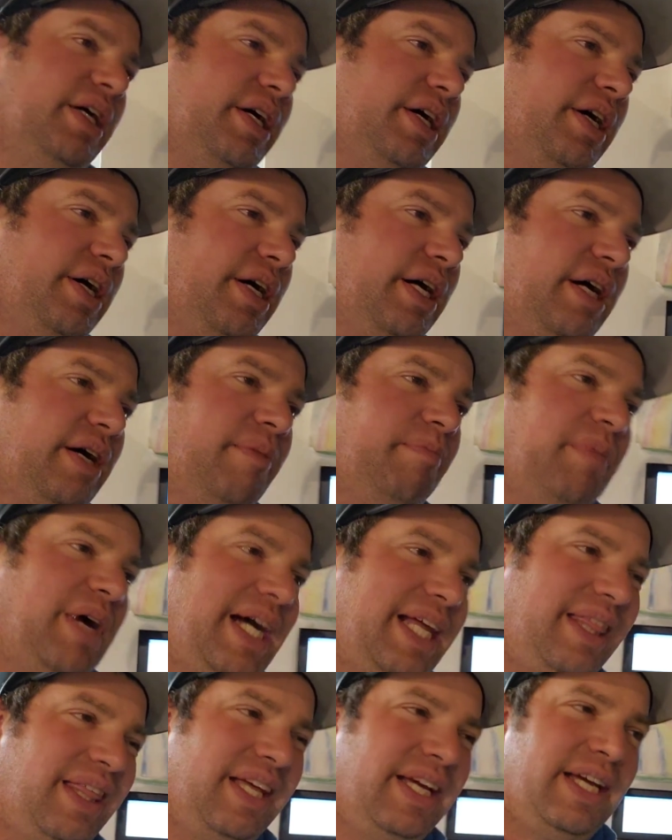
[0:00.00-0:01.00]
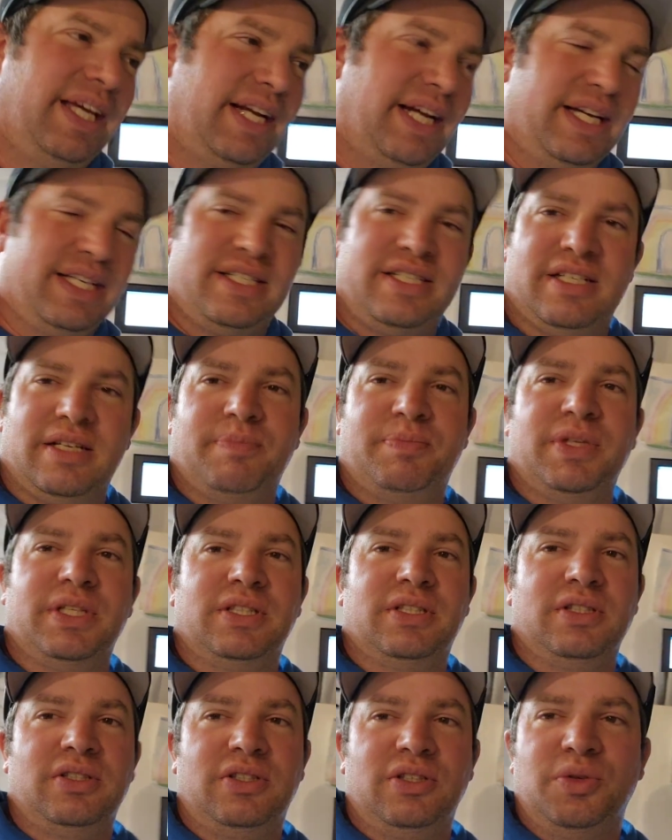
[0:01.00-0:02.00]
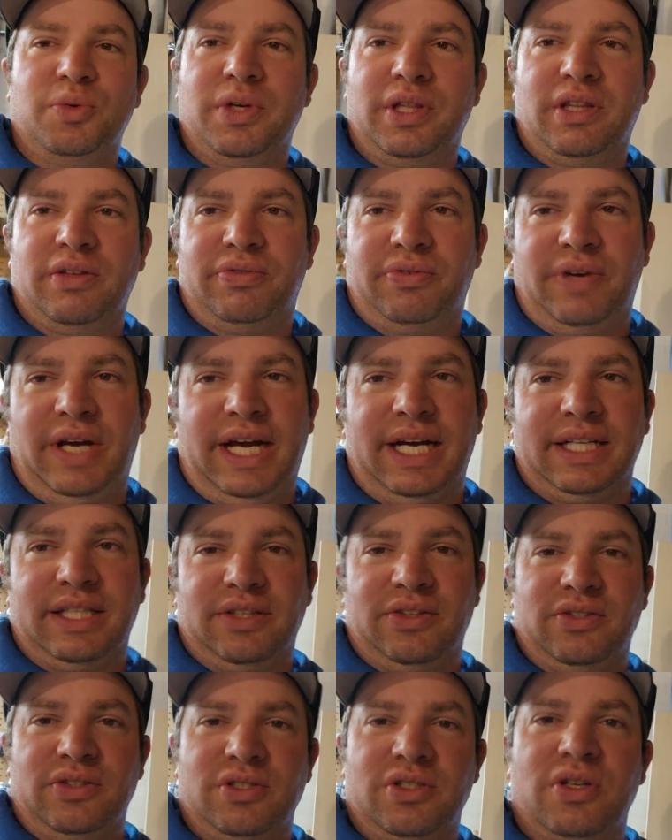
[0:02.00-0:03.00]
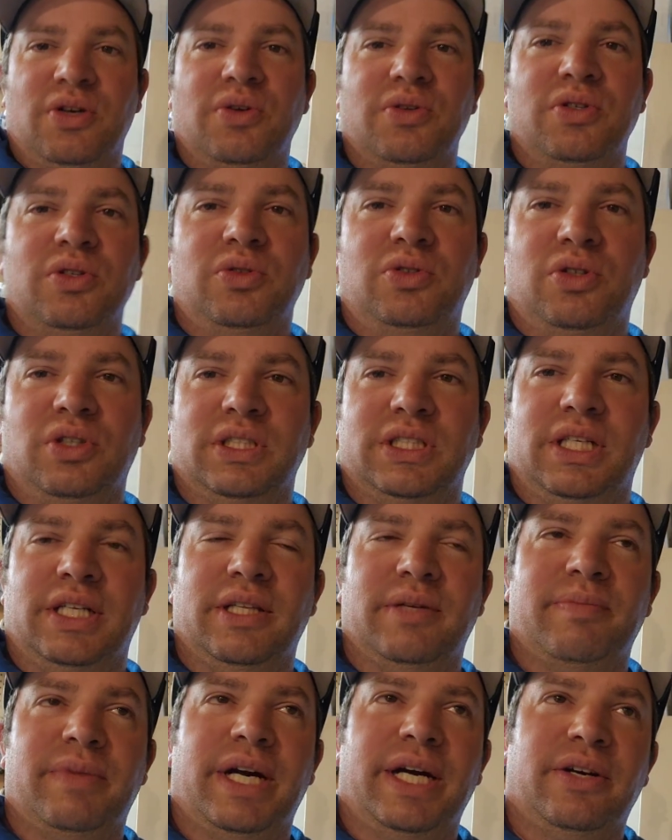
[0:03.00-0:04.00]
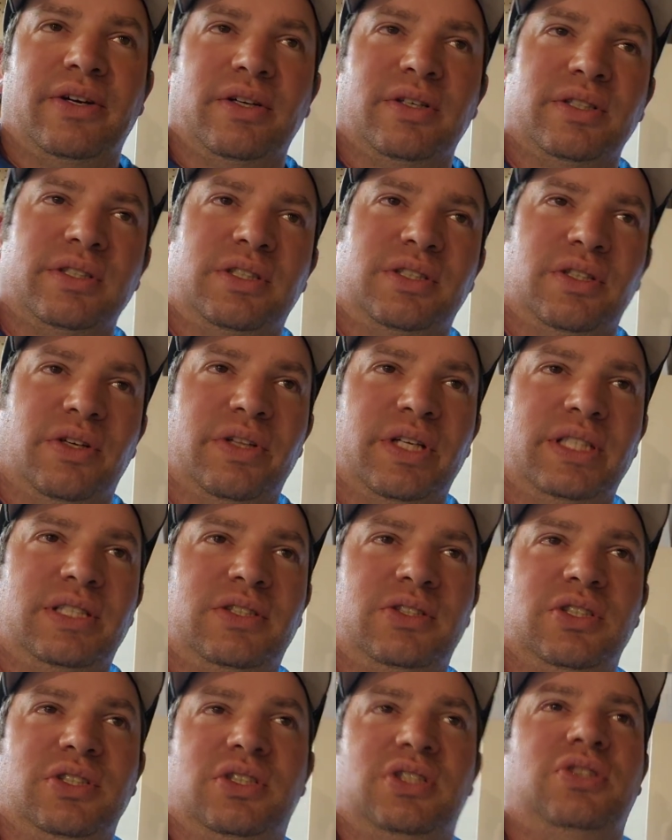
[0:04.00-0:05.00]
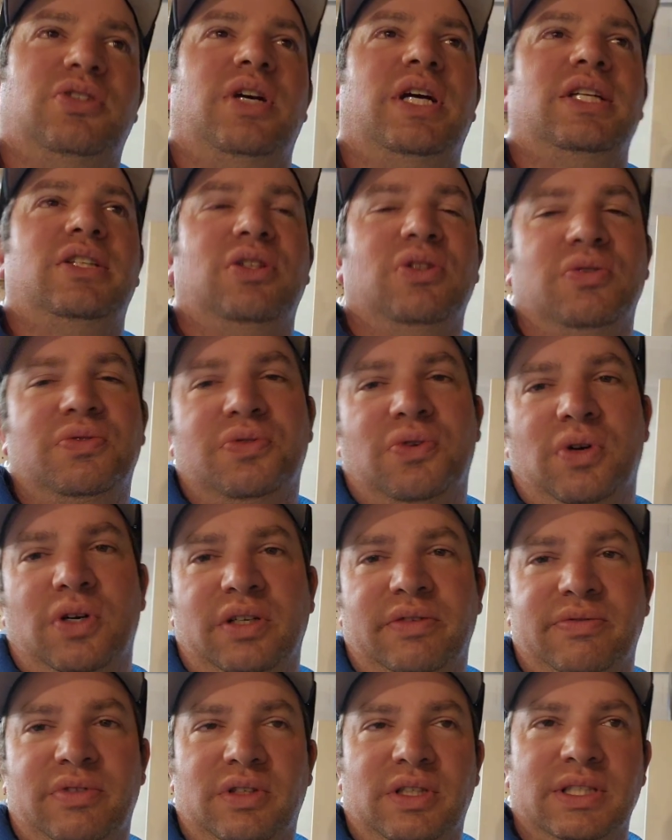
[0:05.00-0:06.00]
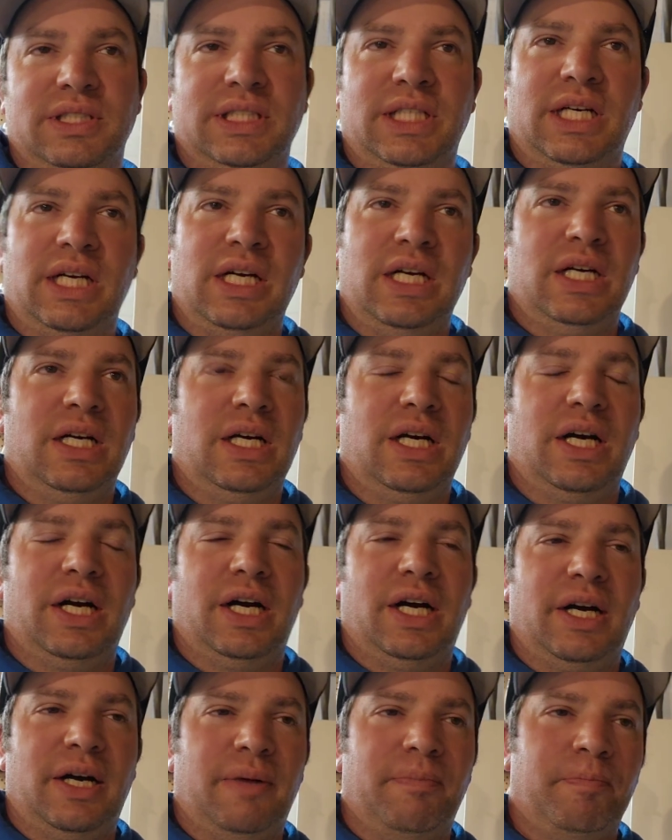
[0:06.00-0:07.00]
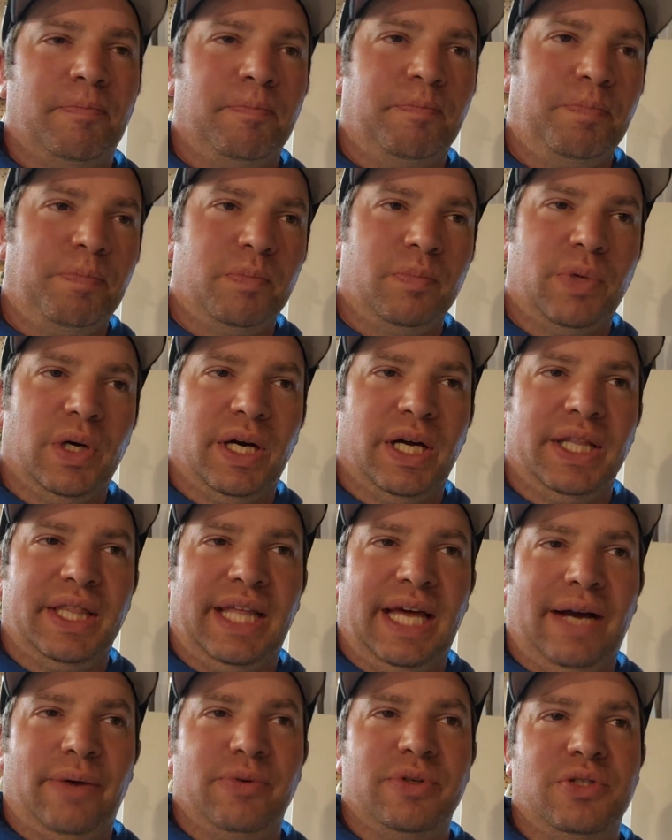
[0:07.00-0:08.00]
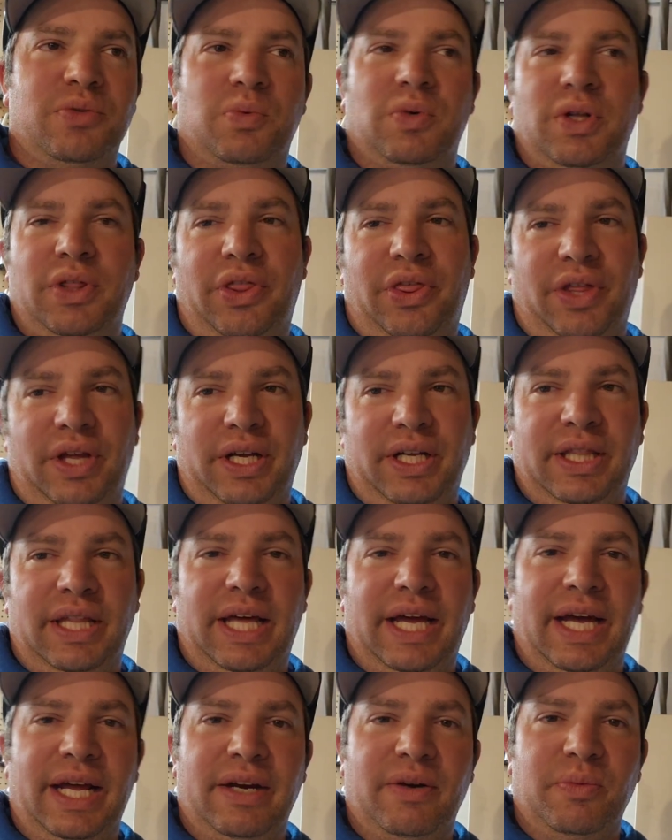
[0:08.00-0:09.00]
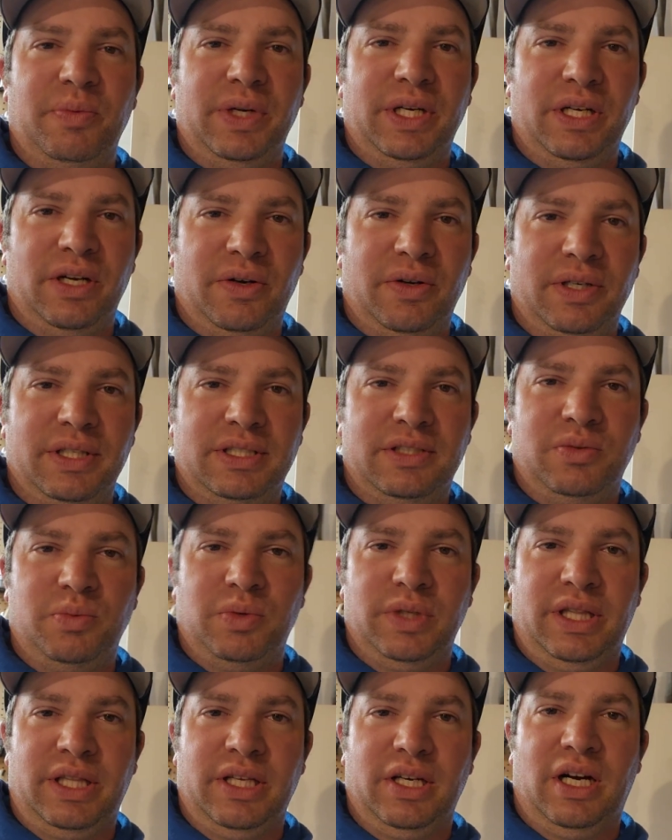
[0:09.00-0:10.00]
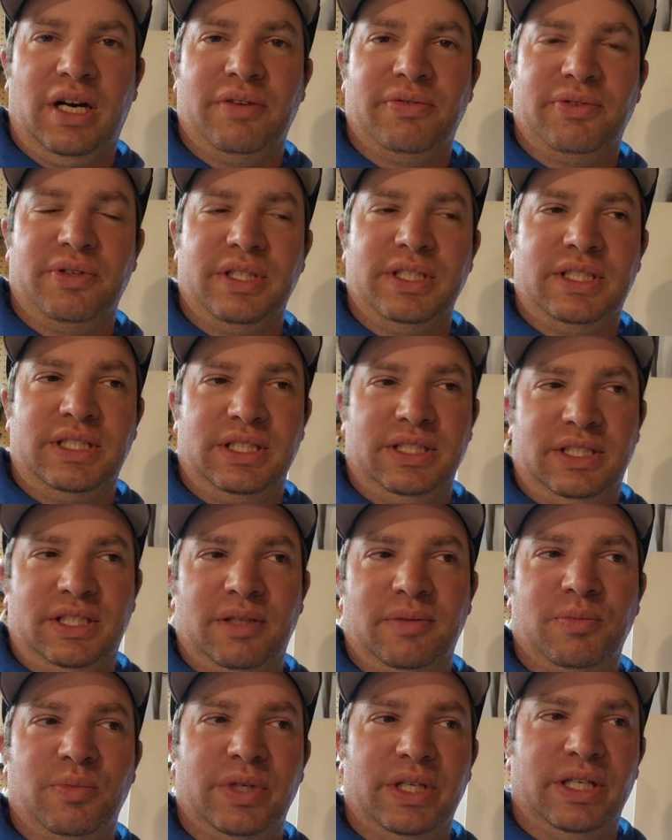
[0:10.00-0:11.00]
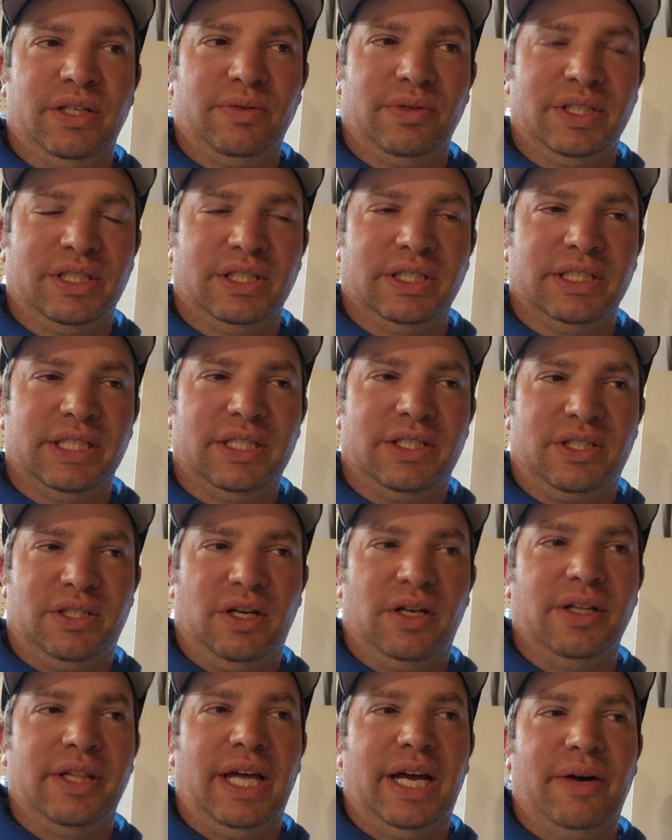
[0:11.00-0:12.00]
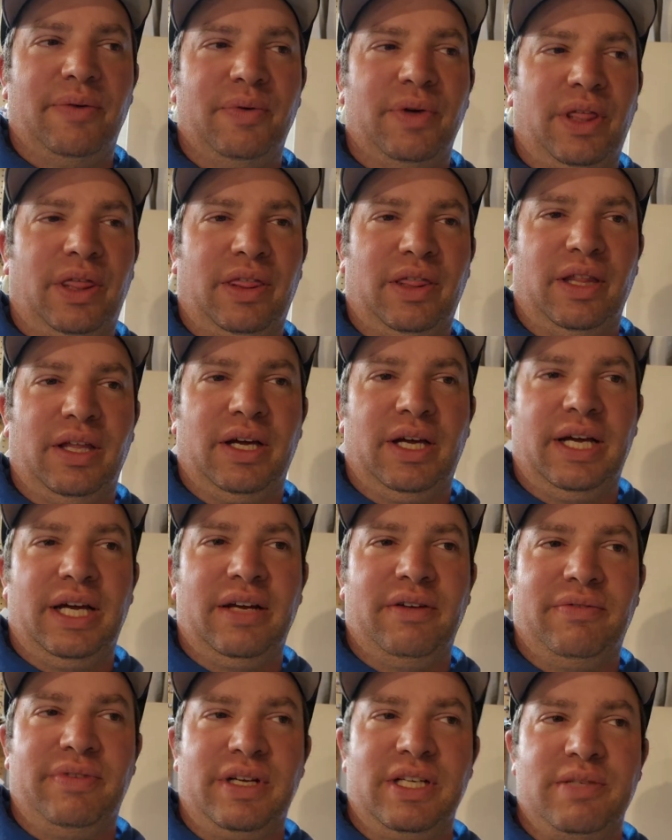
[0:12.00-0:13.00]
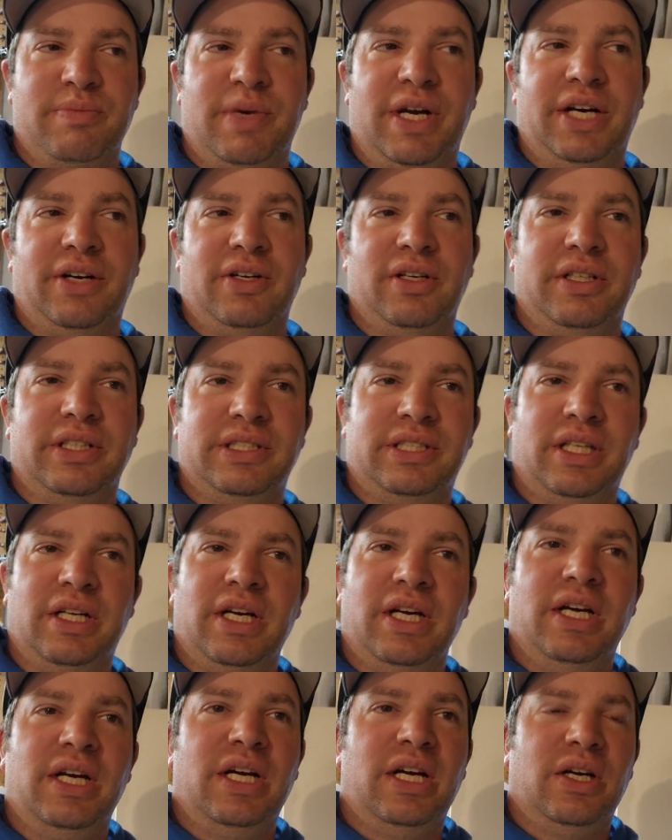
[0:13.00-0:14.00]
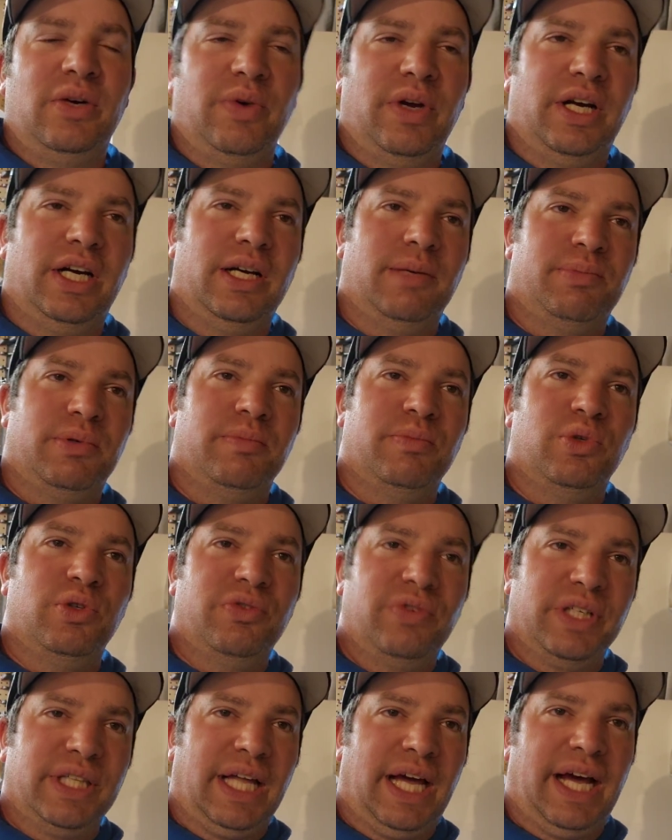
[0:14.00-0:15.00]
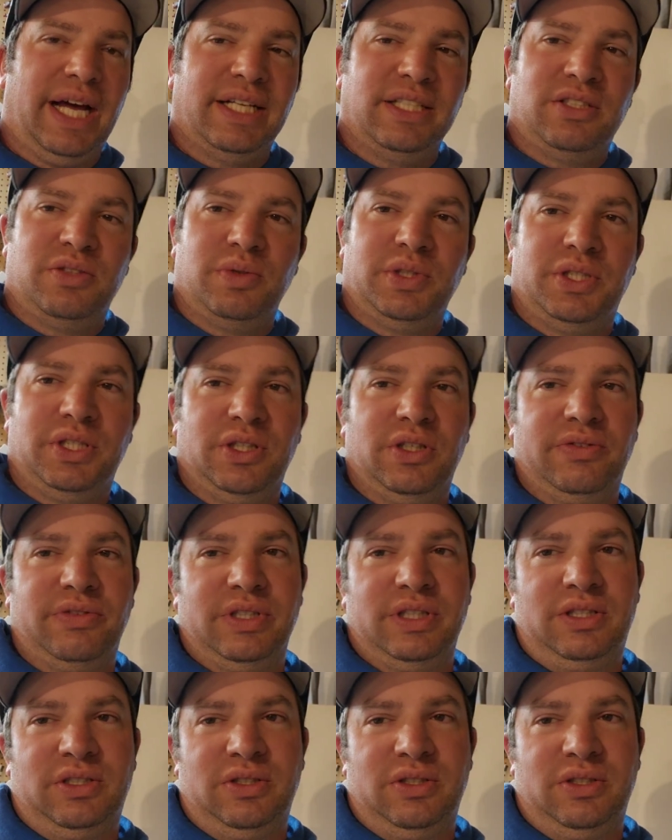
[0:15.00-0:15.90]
Um, I think it has something to do with the fact that there's no neutral on the micros, so it's just straight 240 volt. Um, but that was one thing that we noticed with the off grid system. We had originally installed that with uh, Enphase Micros. We ended up removing that and switching over to